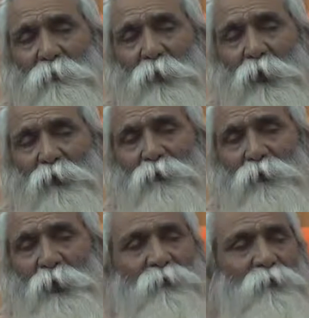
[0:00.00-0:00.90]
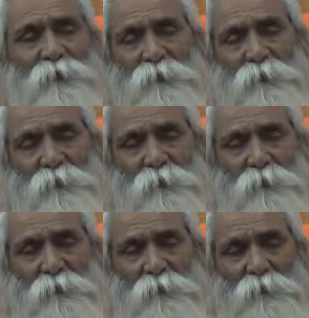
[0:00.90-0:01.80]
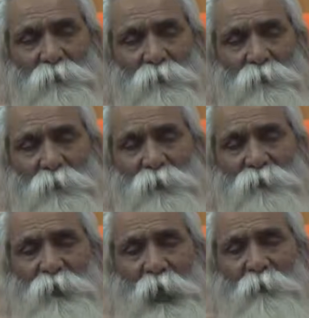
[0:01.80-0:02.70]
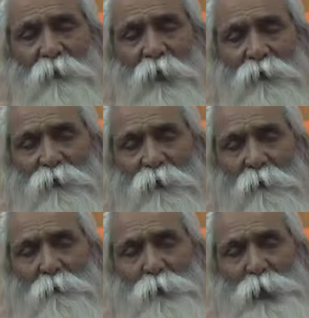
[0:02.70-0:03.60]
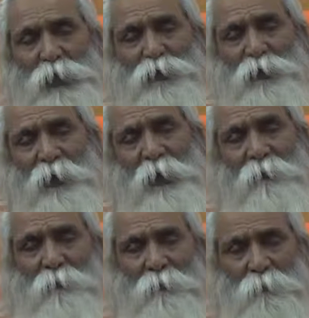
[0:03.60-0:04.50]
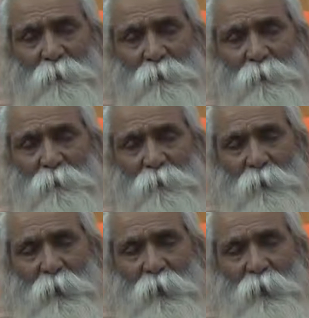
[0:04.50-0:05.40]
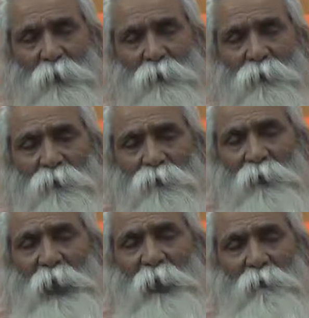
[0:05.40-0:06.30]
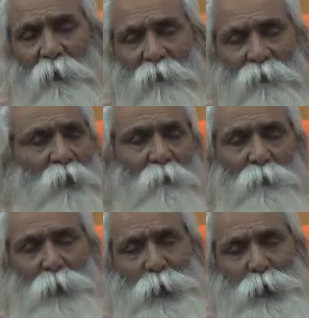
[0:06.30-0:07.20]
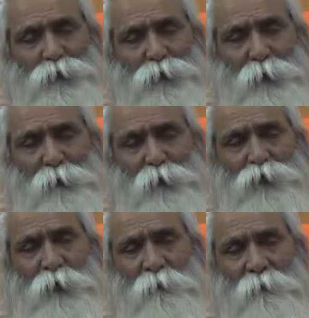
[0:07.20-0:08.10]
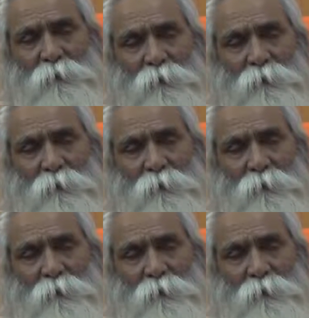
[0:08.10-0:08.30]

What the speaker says: confidence, this type of complete love, this type of complete devotion,